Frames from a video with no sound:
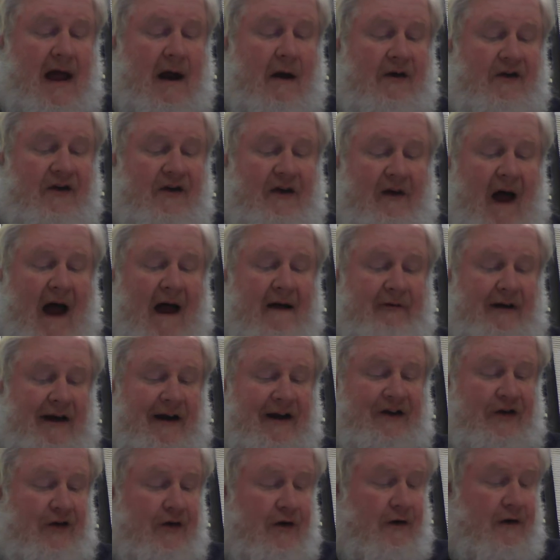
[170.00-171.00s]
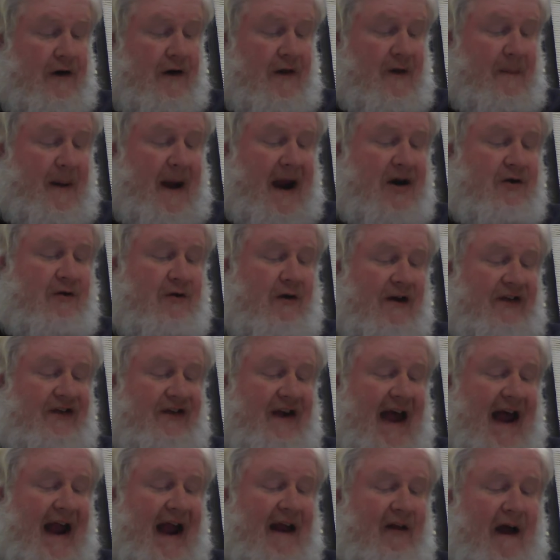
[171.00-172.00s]
It was a lively tune, and the patrons
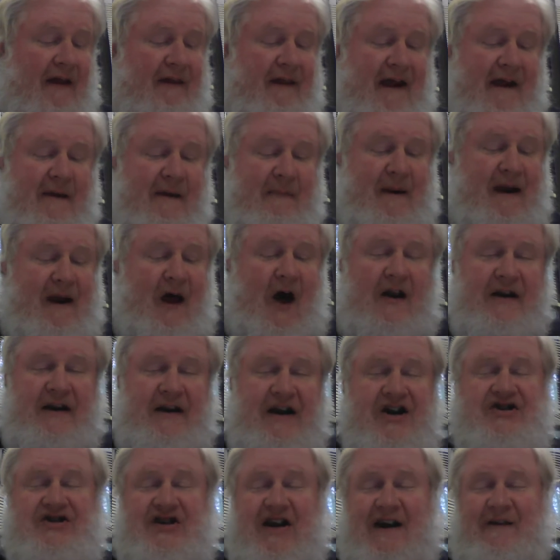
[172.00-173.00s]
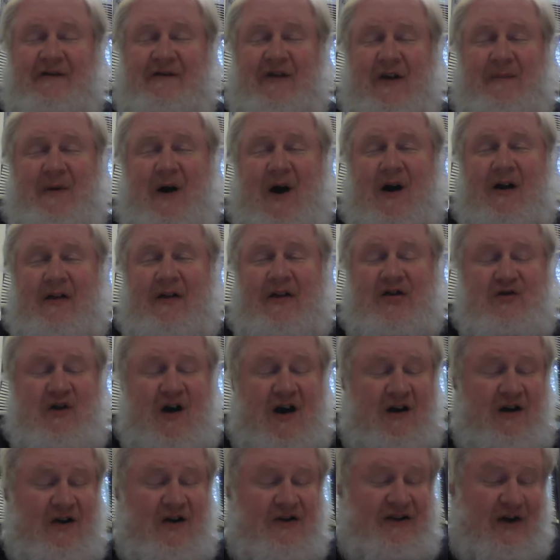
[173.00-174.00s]
sang like they had been auditioning for the part of the
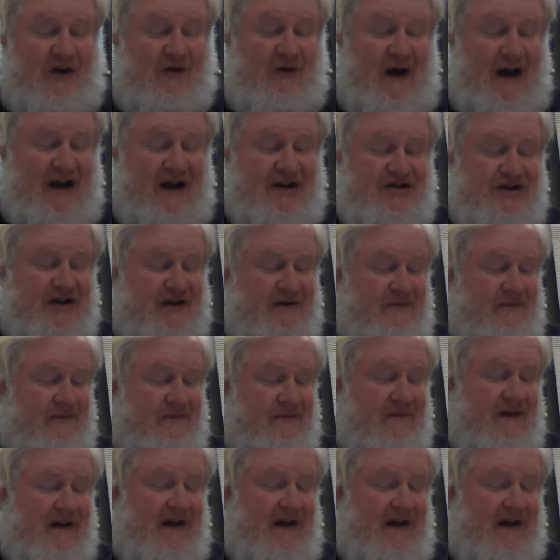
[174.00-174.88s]
drunkards in question.